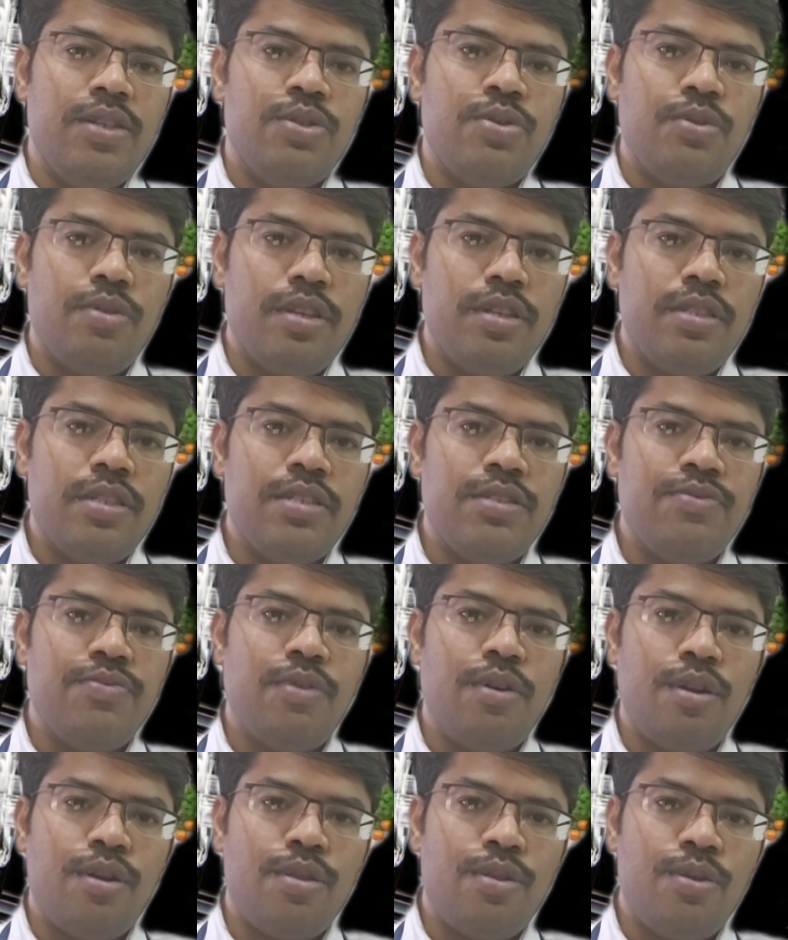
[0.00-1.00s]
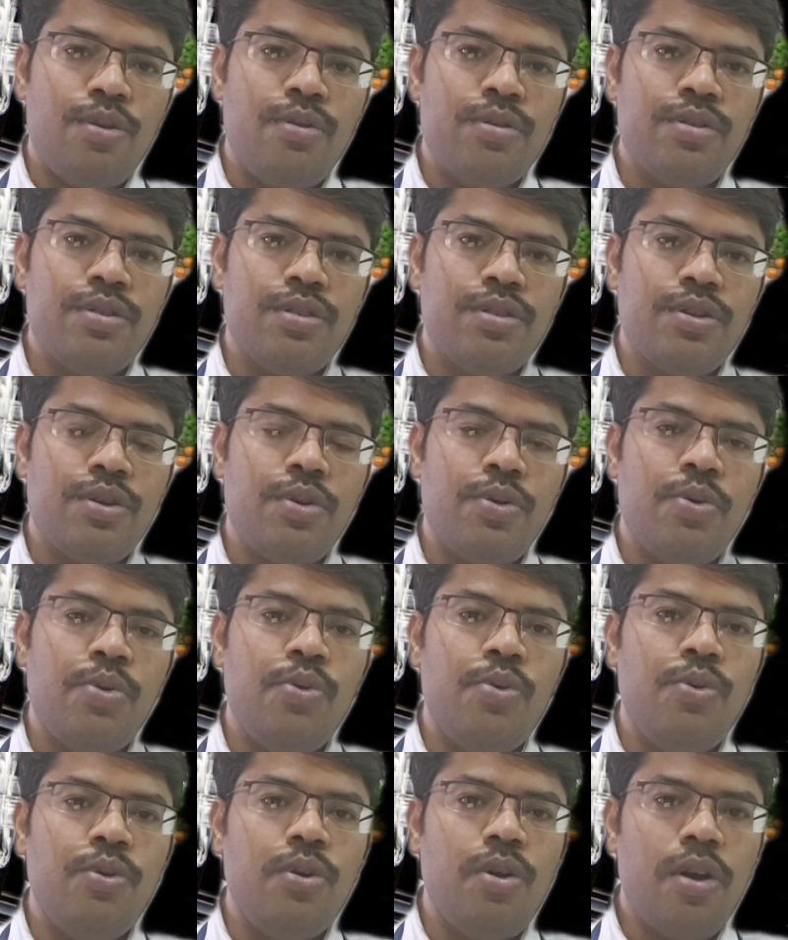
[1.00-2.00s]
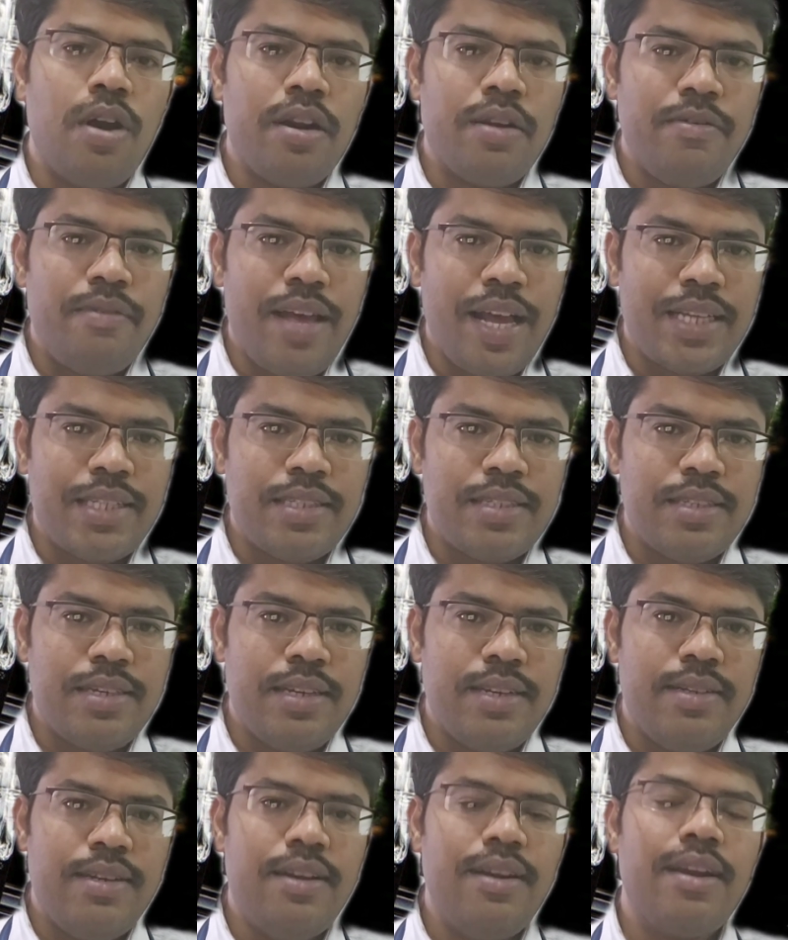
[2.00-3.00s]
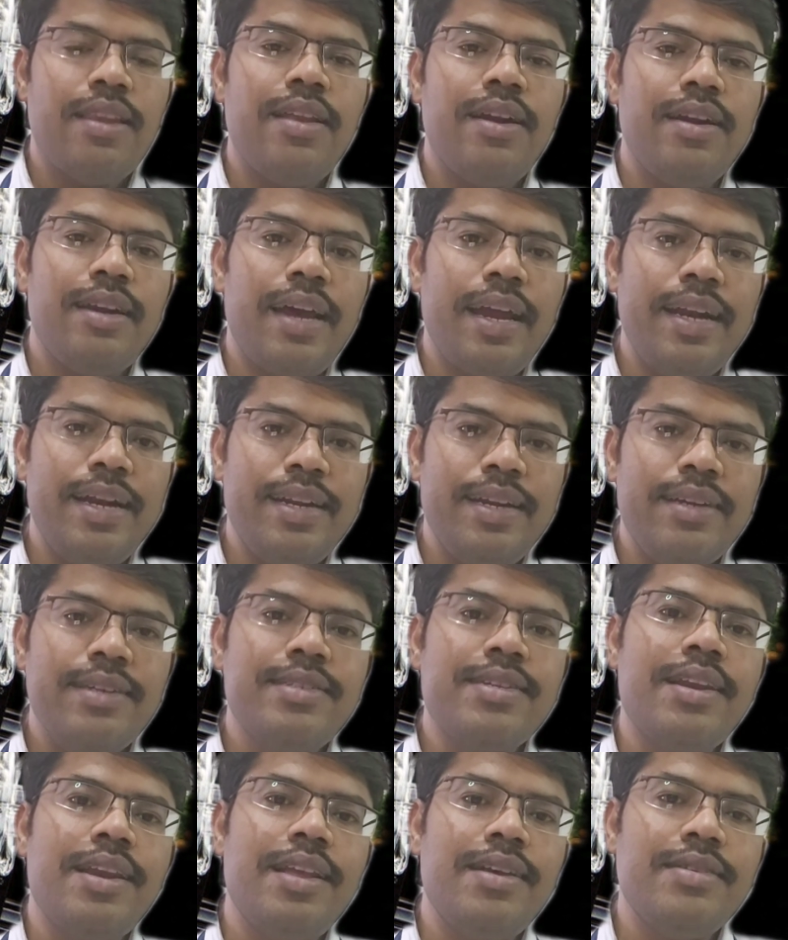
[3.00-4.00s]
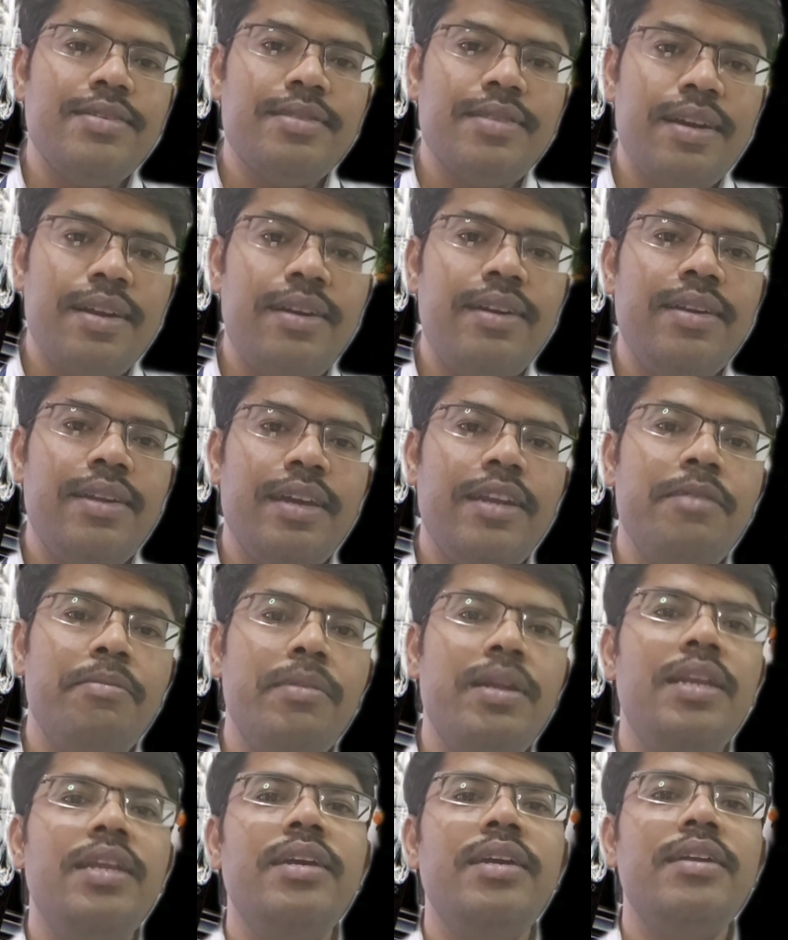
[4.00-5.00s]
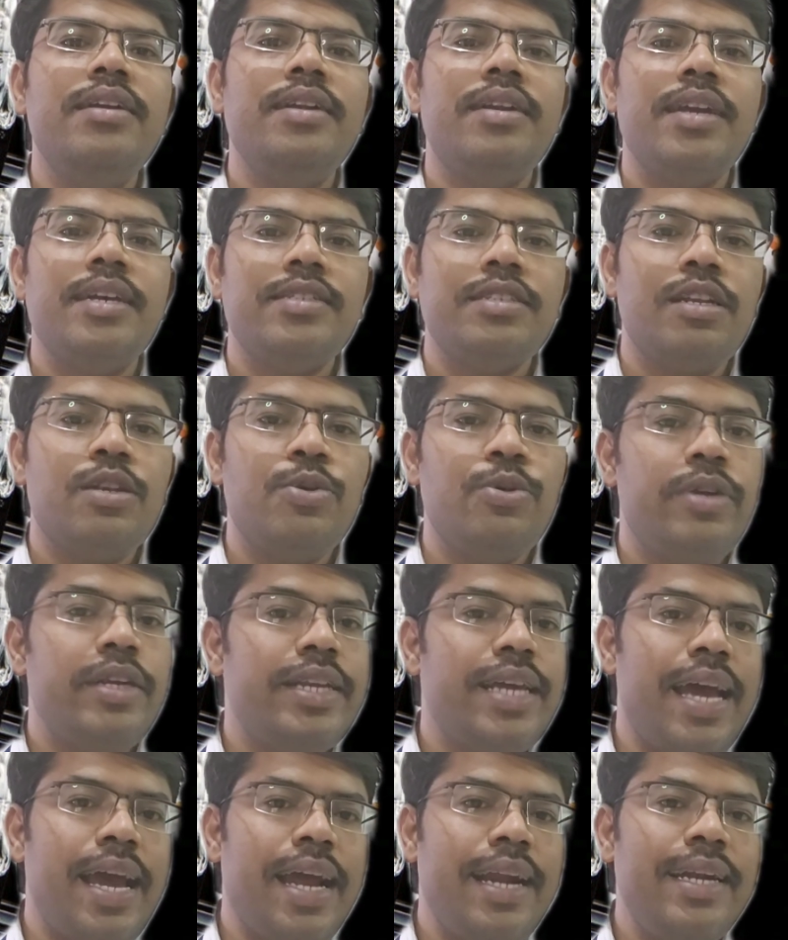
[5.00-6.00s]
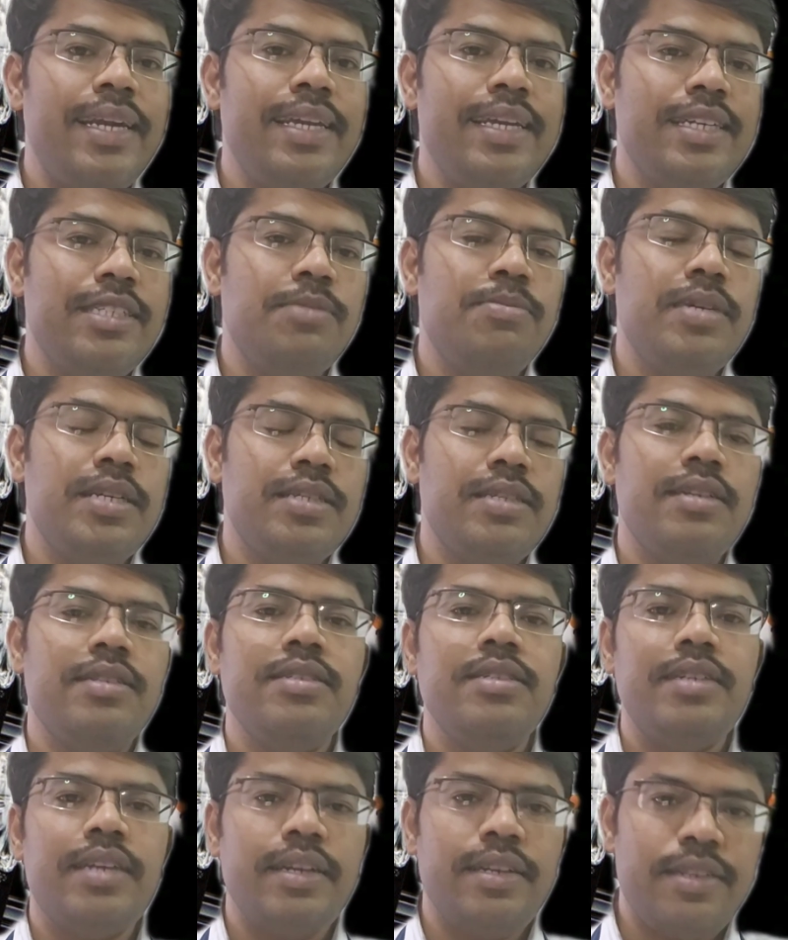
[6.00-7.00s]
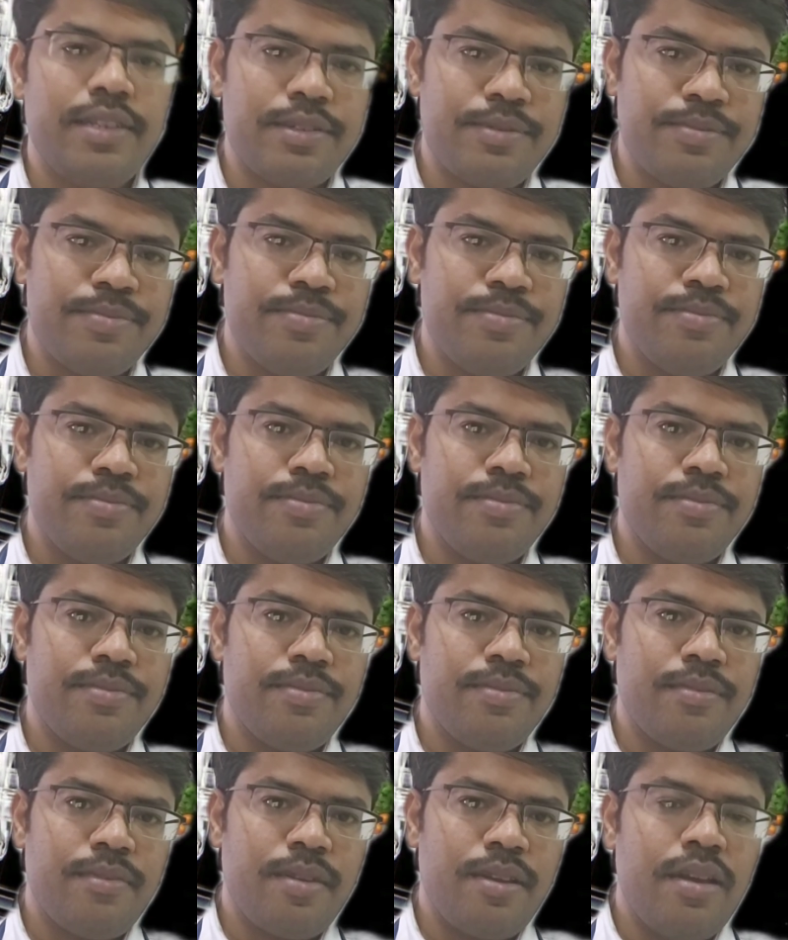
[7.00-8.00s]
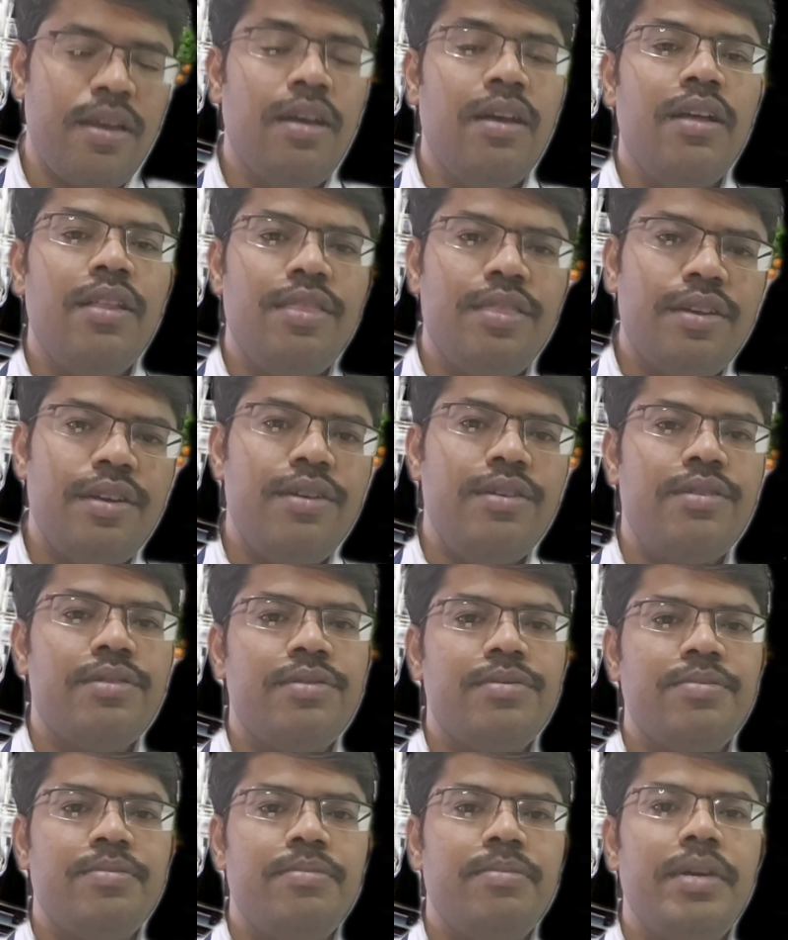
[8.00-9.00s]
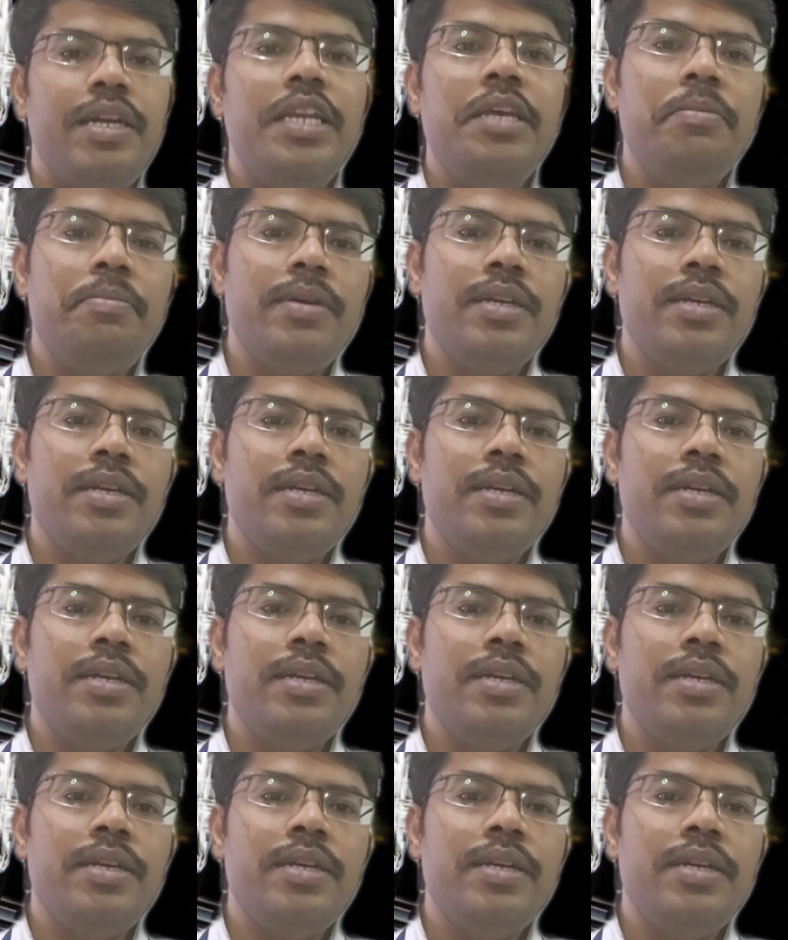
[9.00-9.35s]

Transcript: So this is for those who got vaccinated and the titer is less than 10 milli international unit anti-HBsAg titer. Third, many